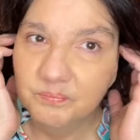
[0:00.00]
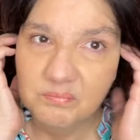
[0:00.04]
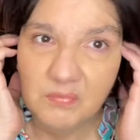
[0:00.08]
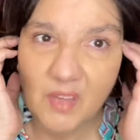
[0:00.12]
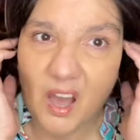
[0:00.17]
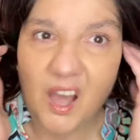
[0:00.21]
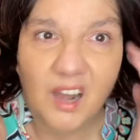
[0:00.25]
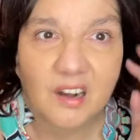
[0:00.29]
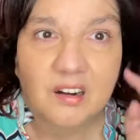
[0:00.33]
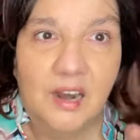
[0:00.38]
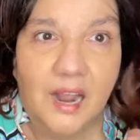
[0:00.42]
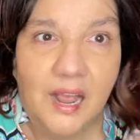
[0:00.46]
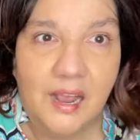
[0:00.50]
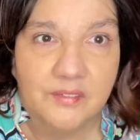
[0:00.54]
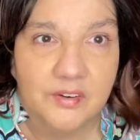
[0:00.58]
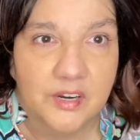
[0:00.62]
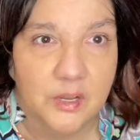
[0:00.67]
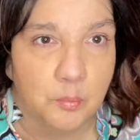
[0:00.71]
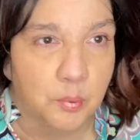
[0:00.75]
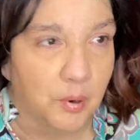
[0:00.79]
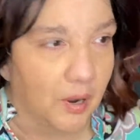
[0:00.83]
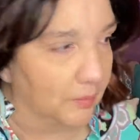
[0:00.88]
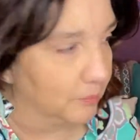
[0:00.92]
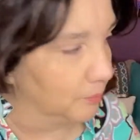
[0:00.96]
I don't have any
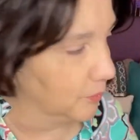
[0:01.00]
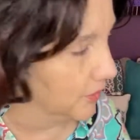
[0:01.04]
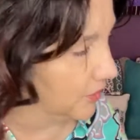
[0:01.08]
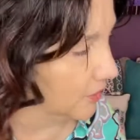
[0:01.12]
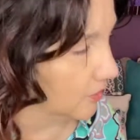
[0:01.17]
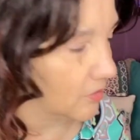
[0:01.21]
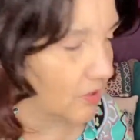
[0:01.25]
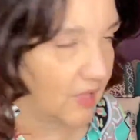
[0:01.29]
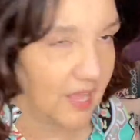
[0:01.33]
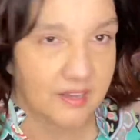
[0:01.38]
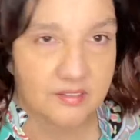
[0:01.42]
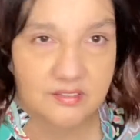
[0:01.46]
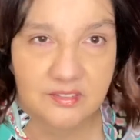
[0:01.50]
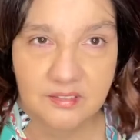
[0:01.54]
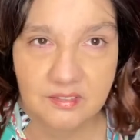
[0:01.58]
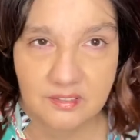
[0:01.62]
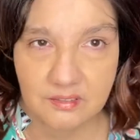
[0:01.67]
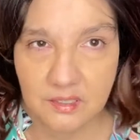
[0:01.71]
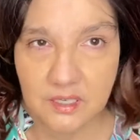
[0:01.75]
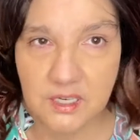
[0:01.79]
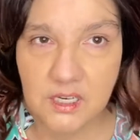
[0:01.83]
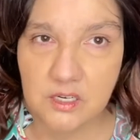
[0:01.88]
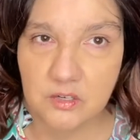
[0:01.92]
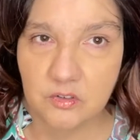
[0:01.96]
problem with the glasses and
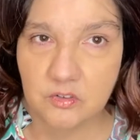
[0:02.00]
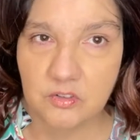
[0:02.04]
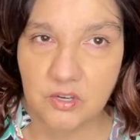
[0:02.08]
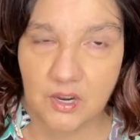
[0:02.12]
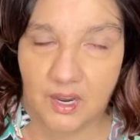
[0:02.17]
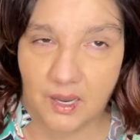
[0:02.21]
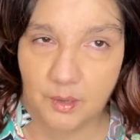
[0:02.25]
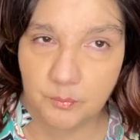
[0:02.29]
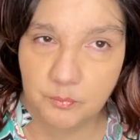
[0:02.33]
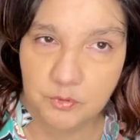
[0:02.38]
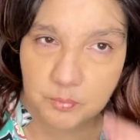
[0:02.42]
the ear tabs,